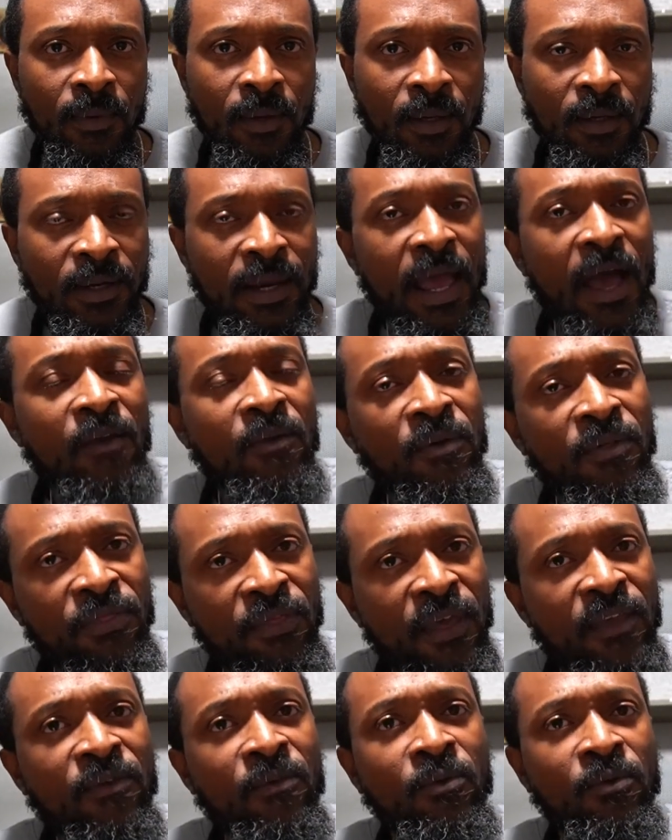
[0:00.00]
Now you
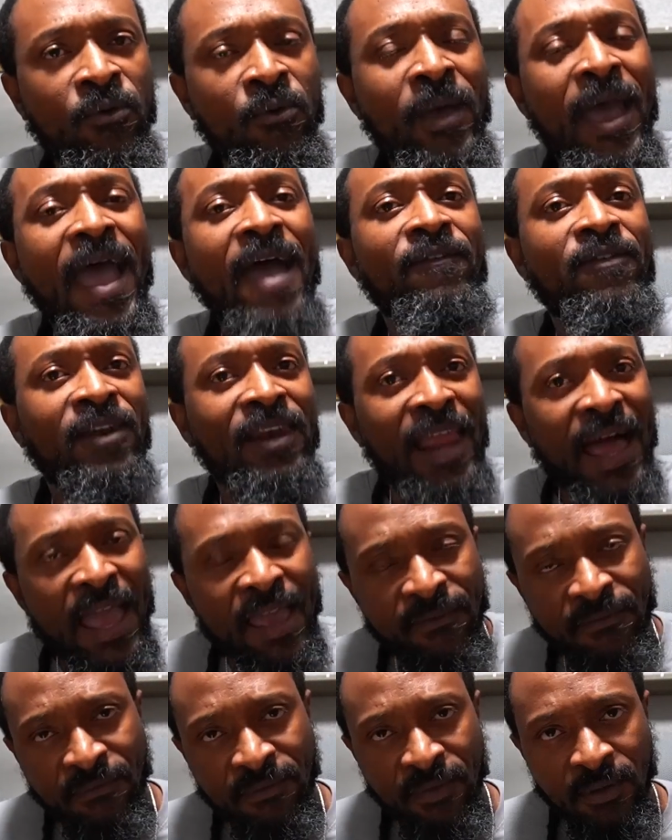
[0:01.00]
think you have
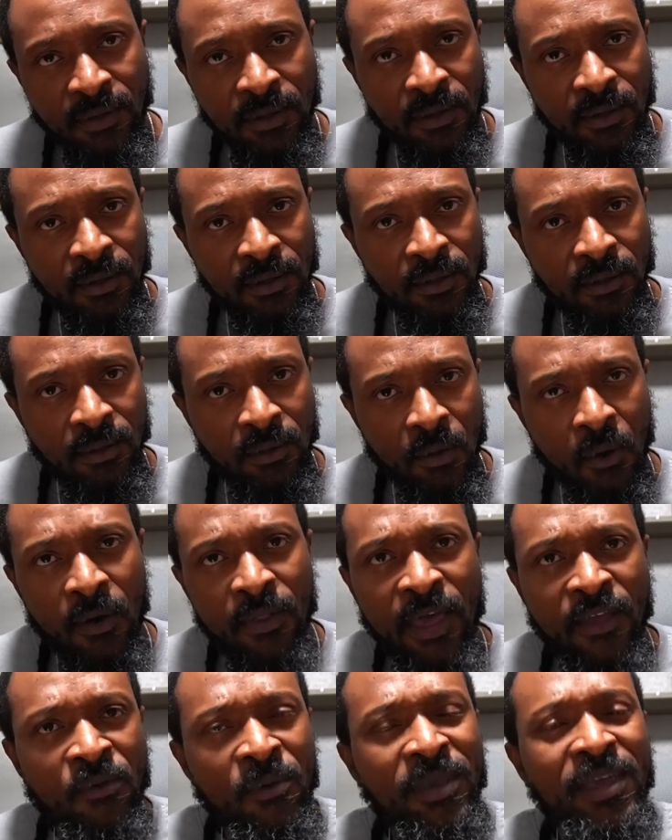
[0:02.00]
life,
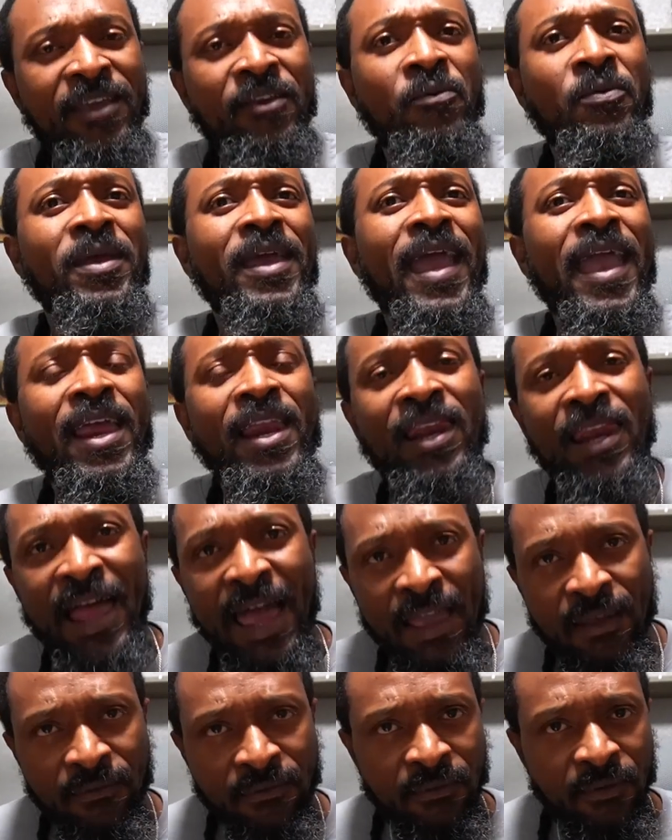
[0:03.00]
or that you can create
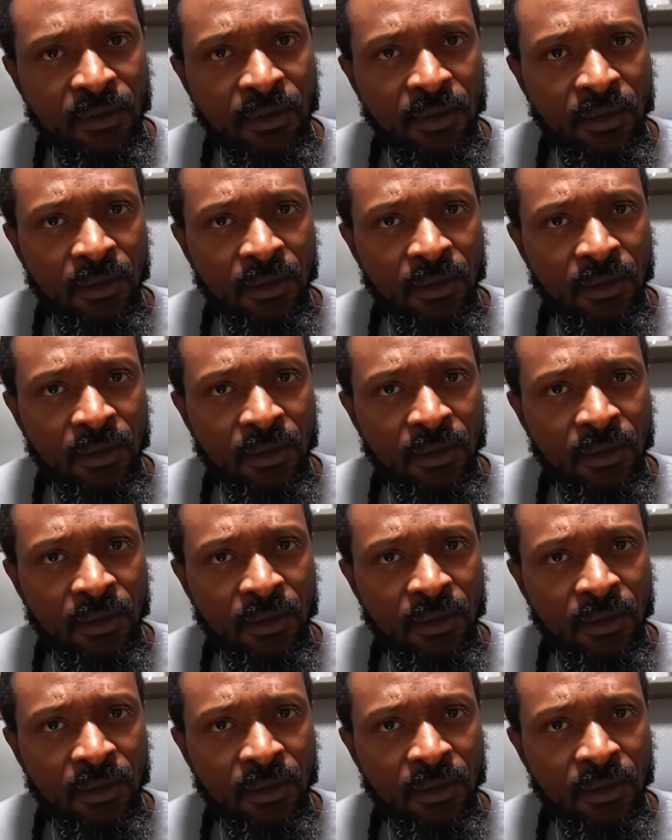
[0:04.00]
life,